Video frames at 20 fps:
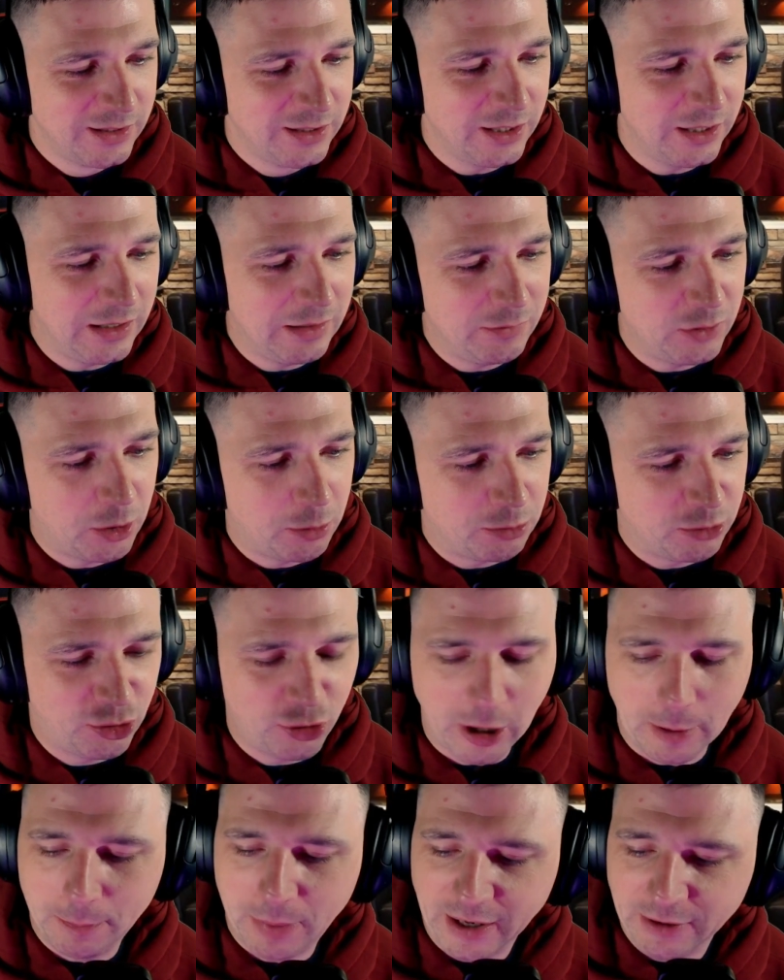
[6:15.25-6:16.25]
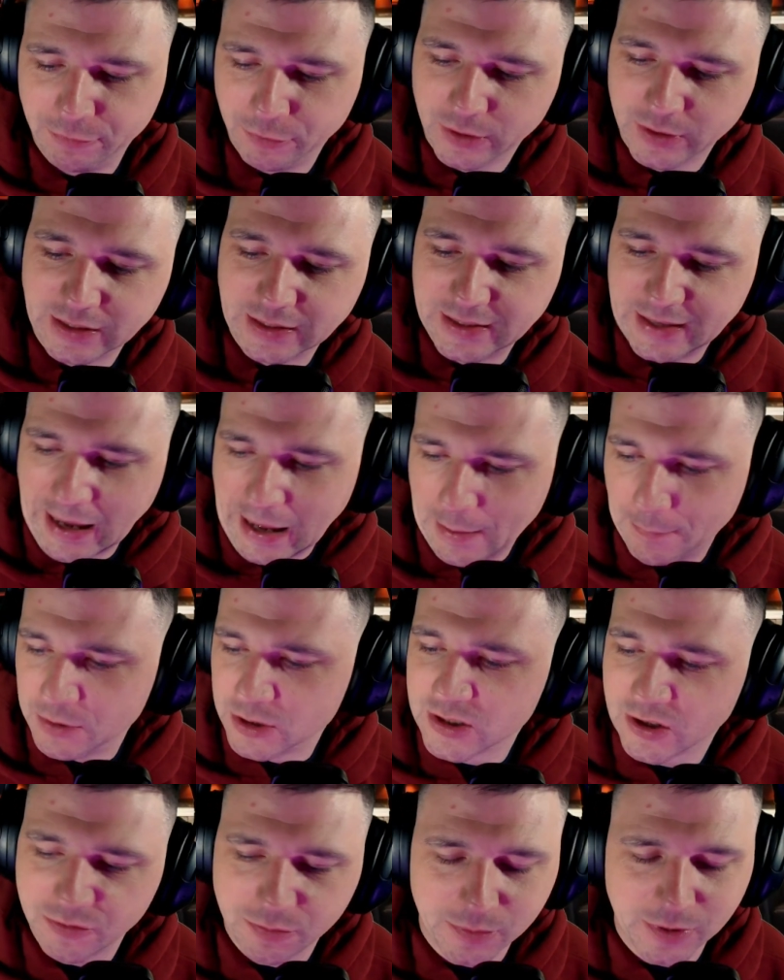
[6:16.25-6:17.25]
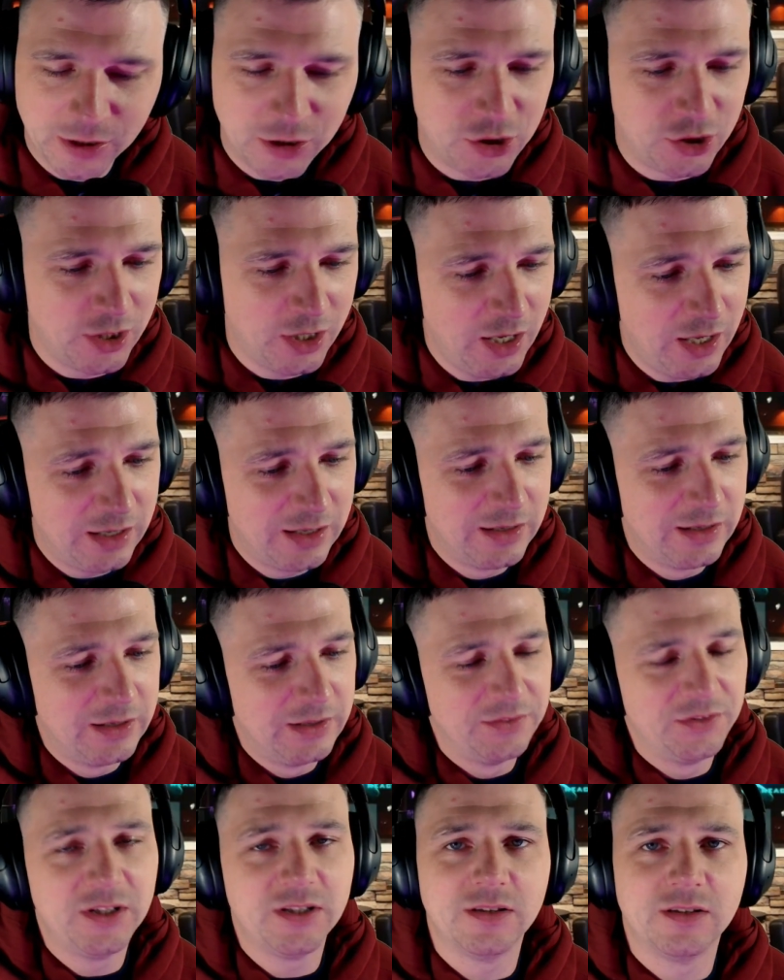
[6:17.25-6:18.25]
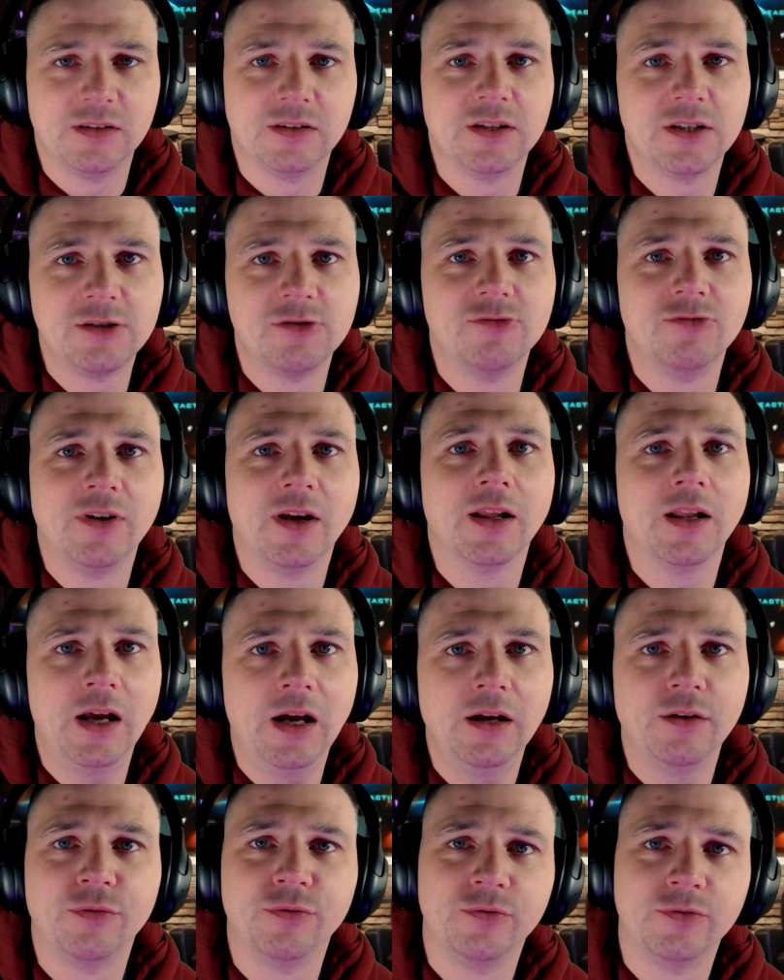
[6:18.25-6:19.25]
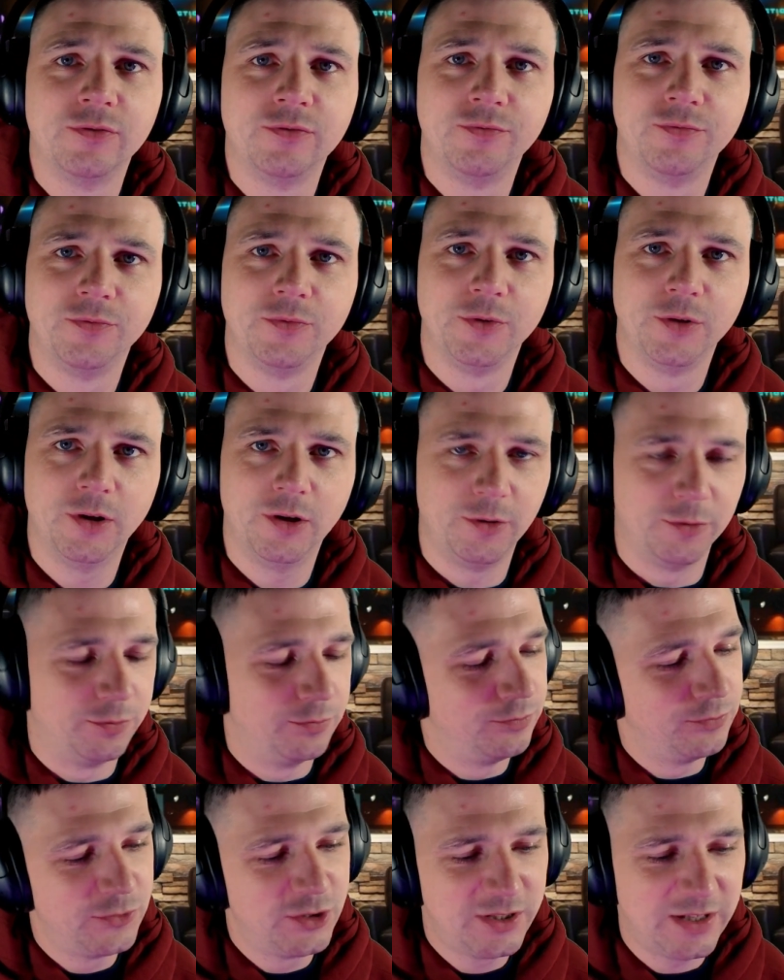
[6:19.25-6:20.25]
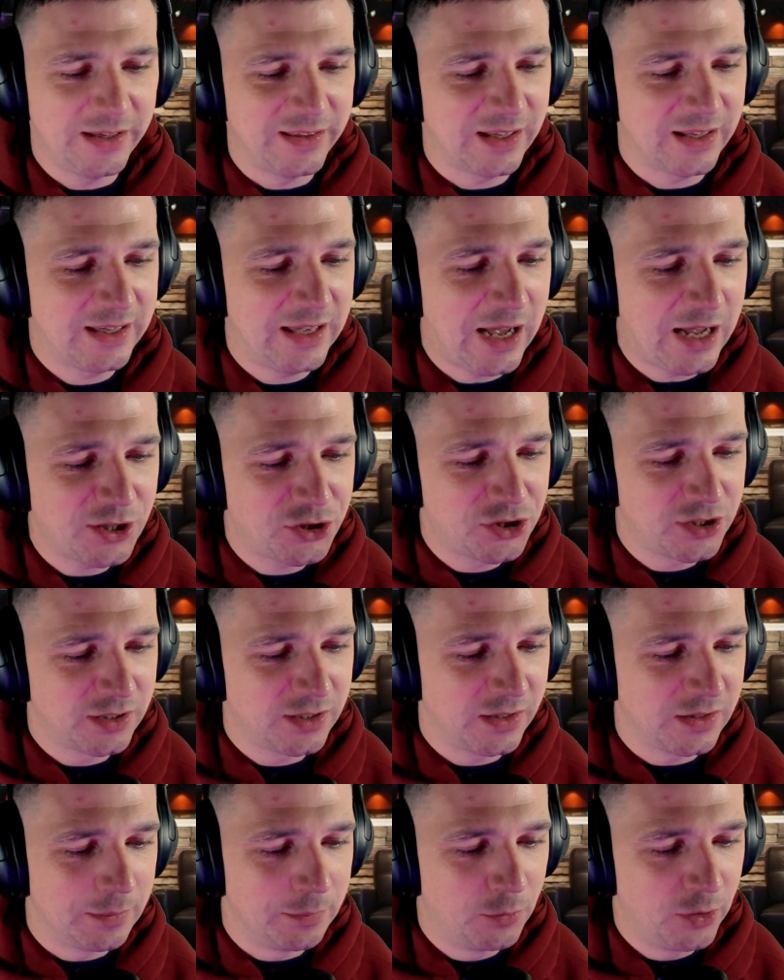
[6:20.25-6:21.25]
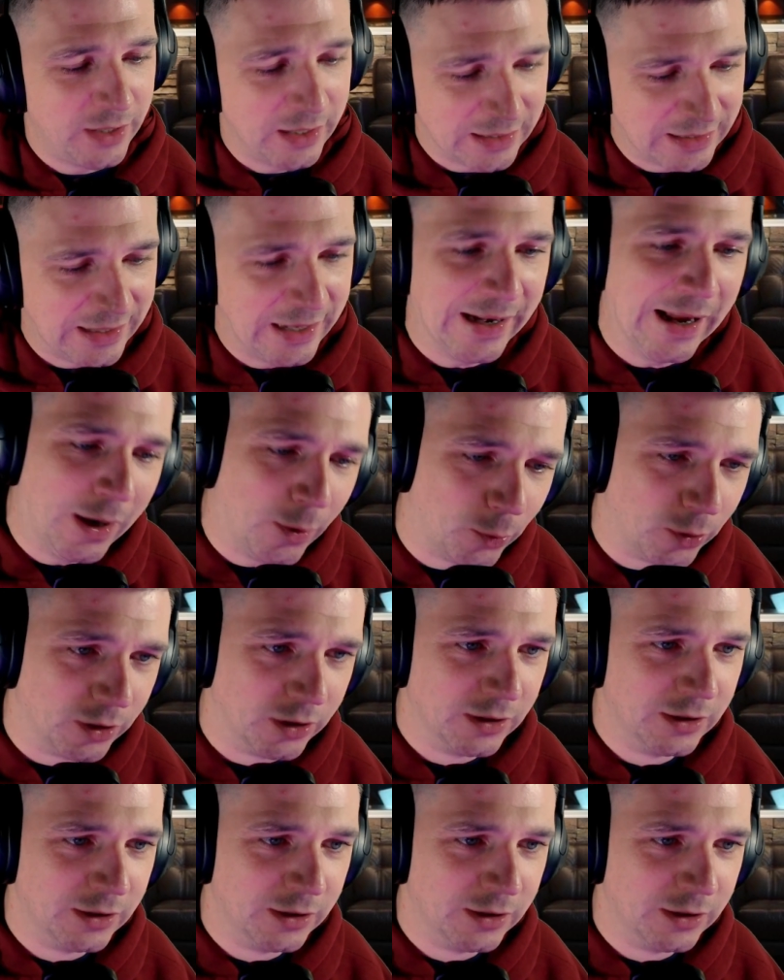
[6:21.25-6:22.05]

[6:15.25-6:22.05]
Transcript: Yeah, I'm not trying to buy fucking carpets off me and shit. This, this is real life. Yo, just get the cash, get the money, get out.